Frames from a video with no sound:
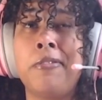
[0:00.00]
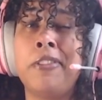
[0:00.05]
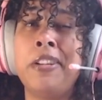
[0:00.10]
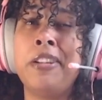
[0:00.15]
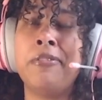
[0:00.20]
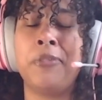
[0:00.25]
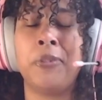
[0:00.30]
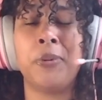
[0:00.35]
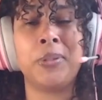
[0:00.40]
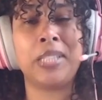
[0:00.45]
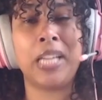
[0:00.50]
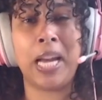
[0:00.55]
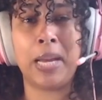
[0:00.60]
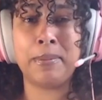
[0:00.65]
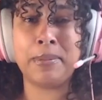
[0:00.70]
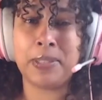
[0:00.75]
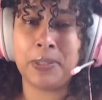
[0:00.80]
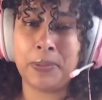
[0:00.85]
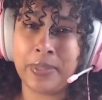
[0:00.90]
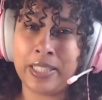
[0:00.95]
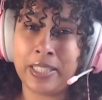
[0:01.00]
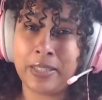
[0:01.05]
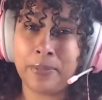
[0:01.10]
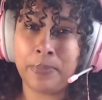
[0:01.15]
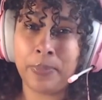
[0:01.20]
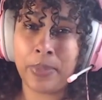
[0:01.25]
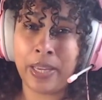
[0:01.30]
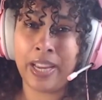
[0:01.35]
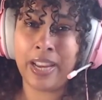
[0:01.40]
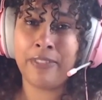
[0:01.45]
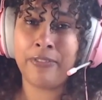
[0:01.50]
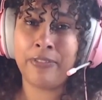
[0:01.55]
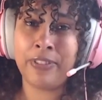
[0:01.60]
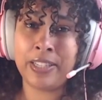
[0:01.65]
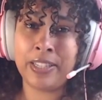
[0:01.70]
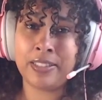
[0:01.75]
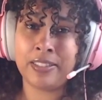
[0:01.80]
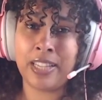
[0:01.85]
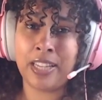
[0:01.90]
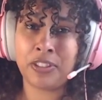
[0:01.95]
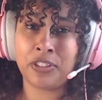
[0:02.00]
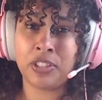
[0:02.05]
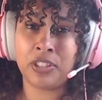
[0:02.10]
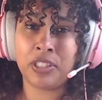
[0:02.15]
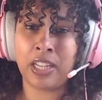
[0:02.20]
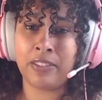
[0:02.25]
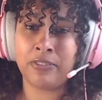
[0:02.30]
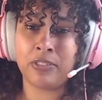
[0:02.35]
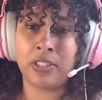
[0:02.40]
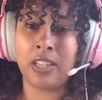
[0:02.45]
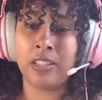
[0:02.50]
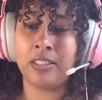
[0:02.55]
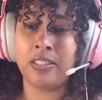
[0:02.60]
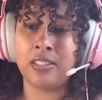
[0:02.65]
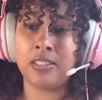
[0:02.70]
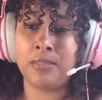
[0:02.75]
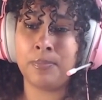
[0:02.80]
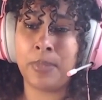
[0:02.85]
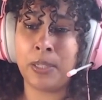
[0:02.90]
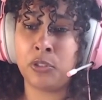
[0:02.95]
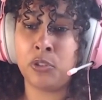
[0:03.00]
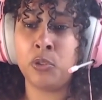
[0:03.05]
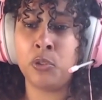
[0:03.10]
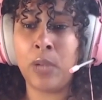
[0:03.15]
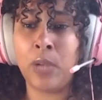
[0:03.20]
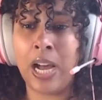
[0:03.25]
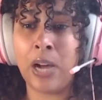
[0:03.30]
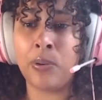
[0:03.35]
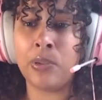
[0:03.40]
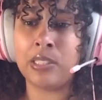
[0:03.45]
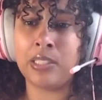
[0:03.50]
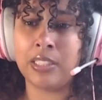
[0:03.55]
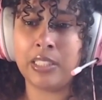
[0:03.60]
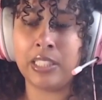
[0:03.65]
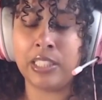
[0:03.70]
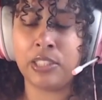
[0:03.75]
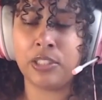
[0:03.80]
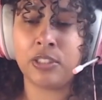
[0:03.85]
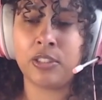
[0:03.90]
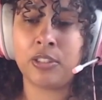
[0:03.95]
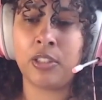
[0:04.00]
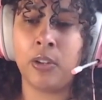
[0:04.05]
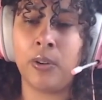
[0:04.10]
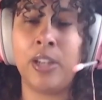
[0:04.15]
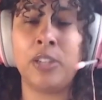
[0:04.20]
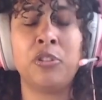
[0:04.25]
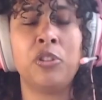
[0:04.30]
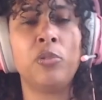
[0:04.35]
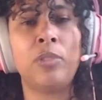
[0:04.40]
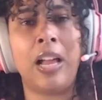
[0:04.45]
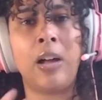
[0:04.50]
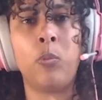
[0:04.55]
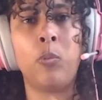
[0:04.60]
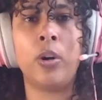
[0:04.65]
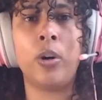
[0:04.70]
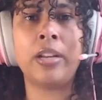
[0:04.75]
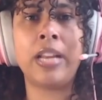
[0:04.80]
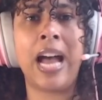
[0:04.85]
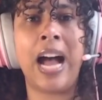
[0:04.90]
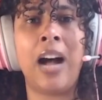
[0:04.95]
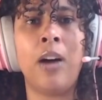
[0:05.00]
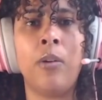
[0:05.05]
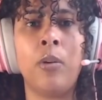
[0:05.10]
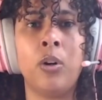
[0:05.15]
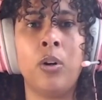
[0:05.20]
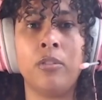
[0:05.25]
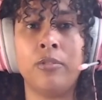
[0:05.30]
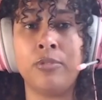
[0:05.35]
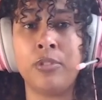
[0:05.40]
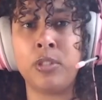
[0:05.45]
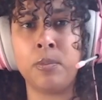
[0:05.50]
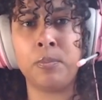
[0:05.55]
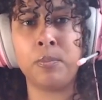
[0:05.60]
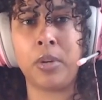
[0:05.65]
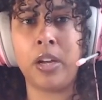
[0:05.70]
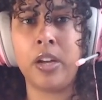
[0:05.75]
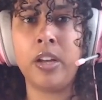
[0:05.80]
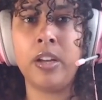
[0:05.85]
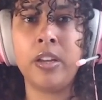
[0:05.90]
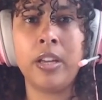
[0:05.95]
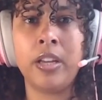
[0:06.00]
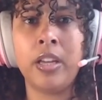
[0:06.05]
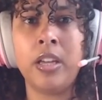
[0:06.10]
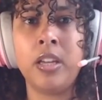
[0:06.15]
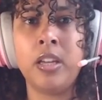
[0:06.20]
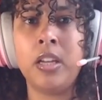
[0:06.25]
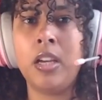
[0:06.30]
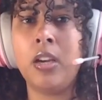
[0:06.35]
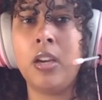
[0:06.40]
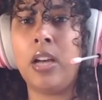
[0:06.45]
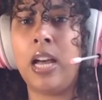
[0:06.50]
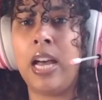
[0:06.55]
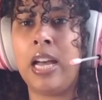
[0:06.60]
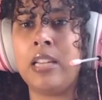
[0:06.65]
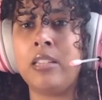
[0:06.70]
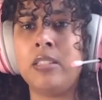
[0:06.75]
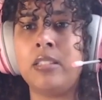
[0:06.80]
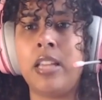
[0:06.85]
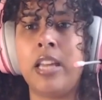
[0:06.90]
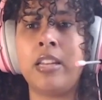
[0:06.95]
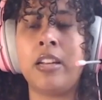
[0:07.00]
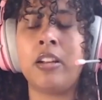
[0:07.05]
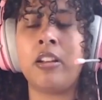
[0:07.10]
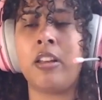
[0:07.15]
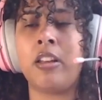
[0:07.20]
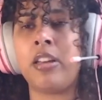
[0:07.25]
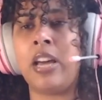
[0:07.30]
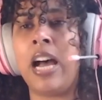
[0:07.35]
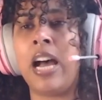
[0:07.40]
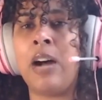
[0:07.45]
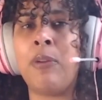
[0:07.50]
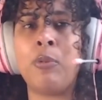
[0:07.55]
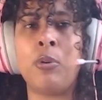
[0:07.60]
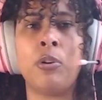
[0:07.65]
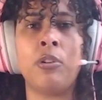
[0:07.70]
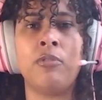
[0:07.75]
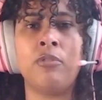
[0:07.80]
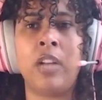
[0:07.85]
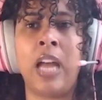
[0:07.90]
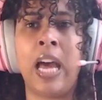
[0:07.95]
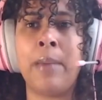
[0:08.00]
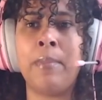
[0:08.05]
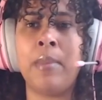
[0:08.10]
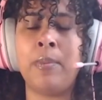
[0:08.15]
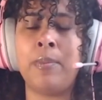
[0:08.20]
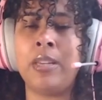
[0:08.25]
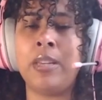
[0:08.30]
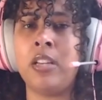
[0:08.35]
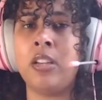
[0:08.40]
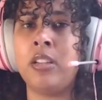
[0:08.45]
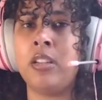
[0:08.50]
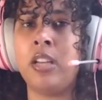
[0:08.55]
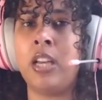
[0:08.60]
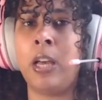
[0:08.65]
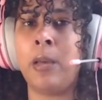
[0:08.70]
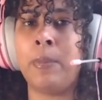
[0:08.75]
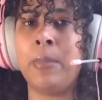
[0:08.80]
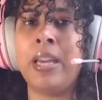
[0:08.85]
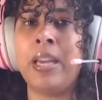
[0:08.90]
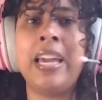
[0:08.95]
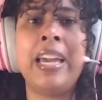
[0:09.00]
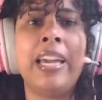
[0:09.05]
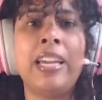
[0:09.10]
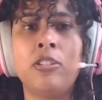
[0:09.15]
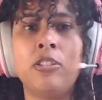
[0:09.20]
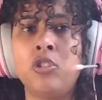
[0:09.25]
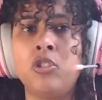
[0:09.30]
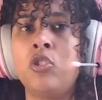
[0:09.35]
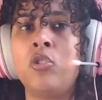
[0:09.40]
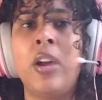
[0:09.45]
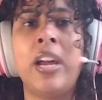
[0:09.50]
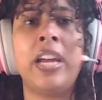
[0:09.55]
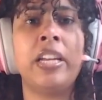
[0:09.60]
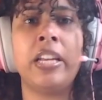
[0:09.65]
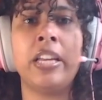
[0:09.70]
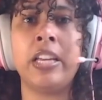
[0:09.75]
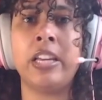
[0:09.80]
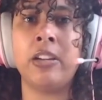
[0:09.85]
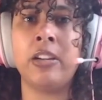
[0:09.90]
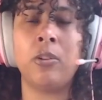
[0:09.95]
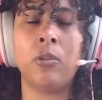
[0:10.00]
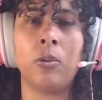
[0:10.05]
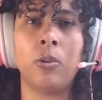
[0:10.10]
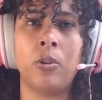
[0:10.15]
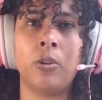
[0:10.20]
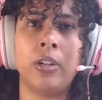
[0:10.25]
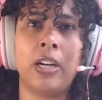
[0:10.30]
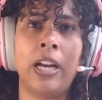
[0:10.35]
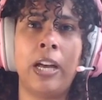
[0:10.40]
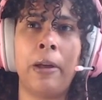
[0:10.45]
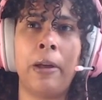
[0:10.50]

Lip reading: four times a week, but every session I've done is about 2 hours each. So I do like 1 hour of Zumba and then another hour of like maybe HIIT training or